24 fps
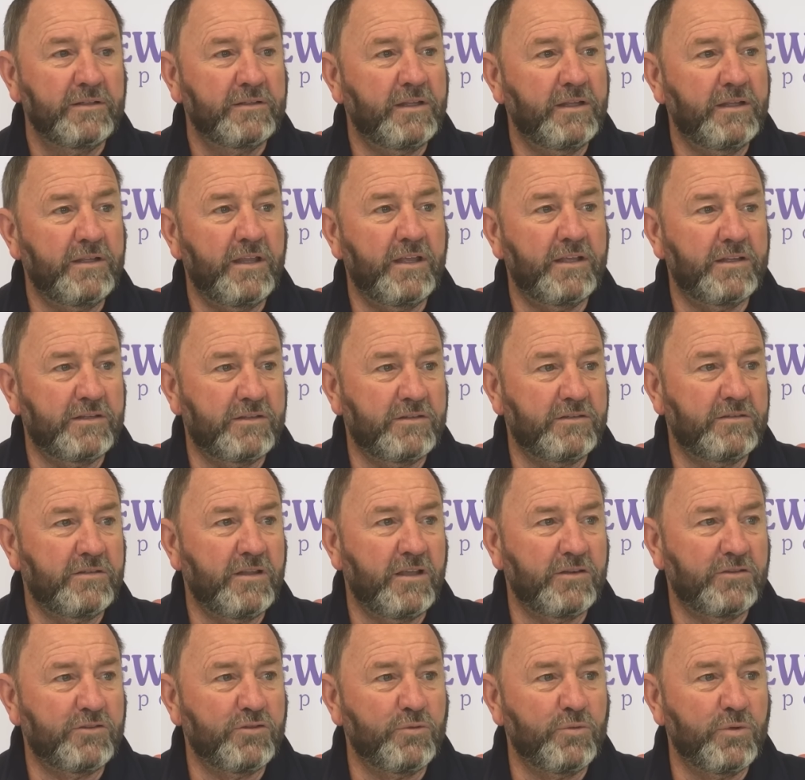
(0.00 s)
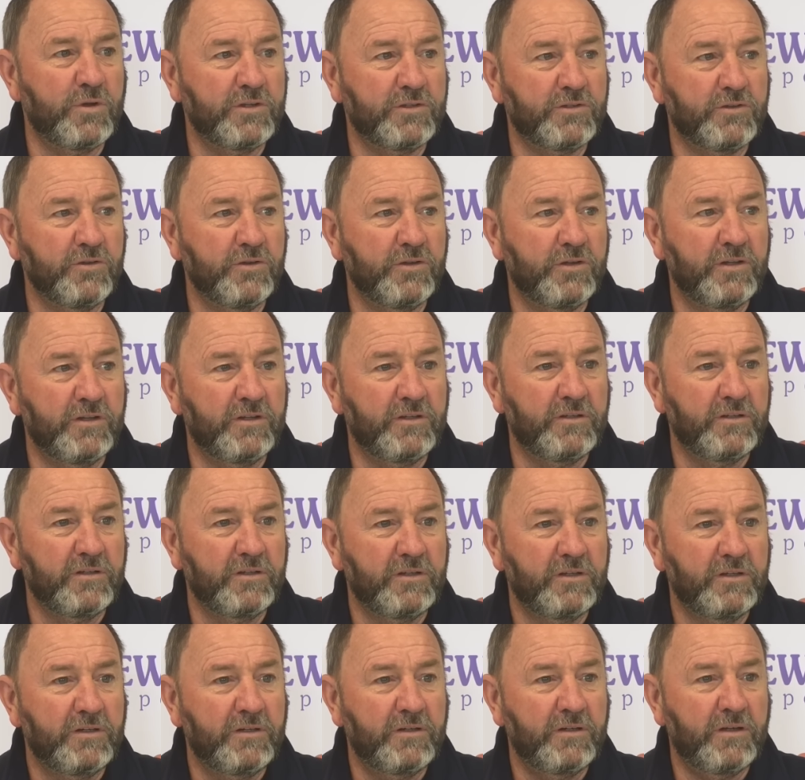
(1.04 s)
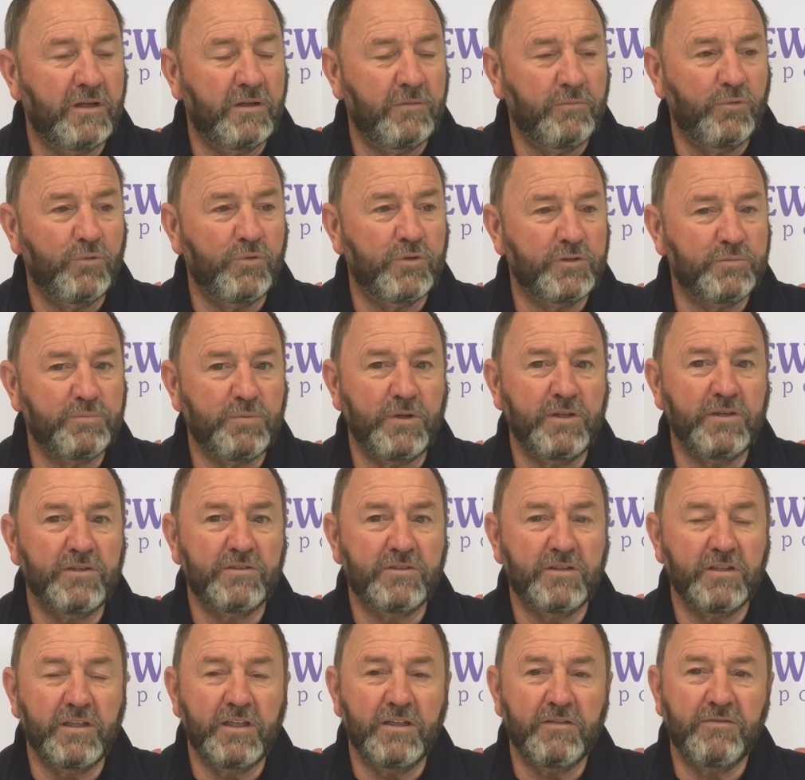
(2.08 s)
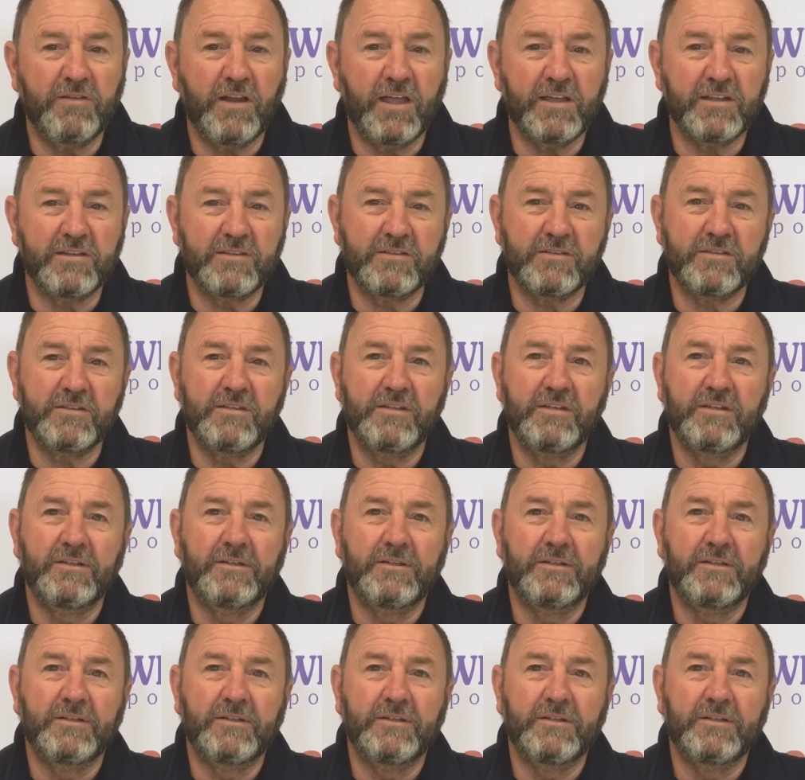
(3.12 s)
then that's that's always good, and I'm always pleased to give lads